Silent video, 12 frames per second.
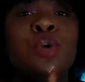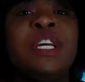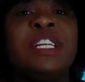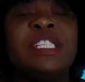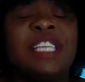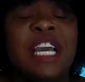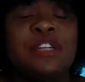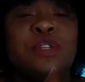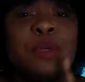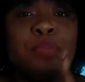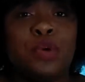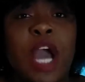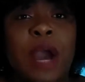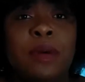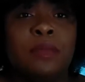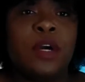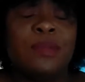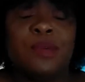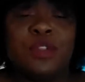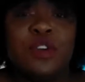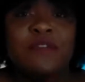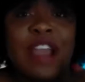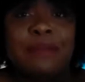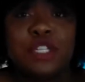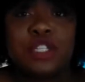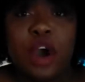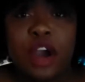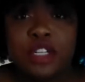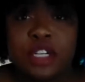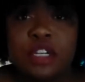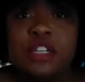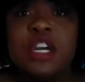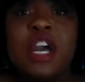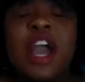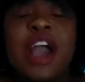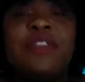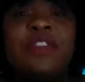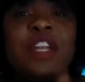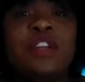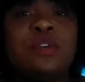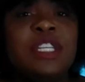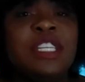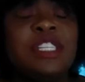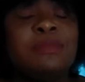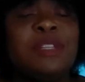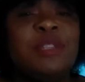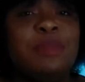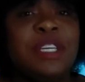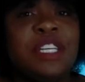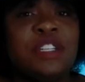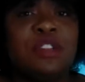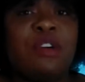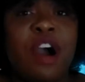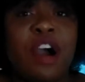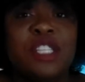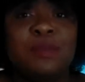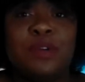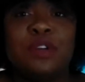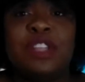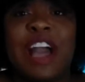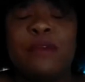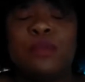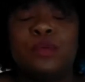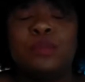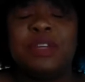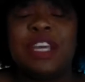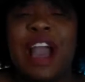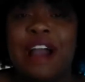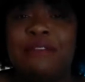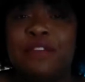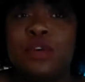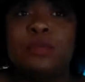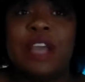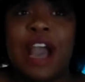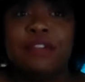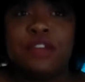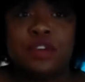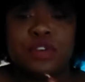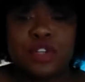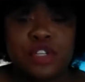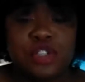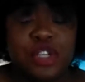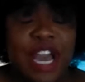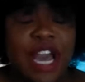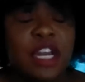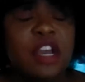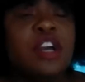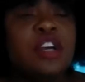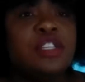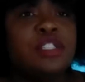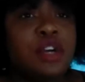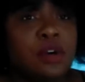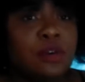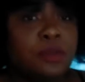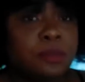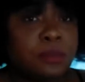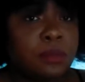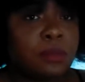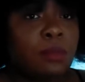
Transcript: You'll need to schedule a pre-op appointment with your family doctor, and then you'll need to be speaking to the hospital that you'll be having your surgery at. So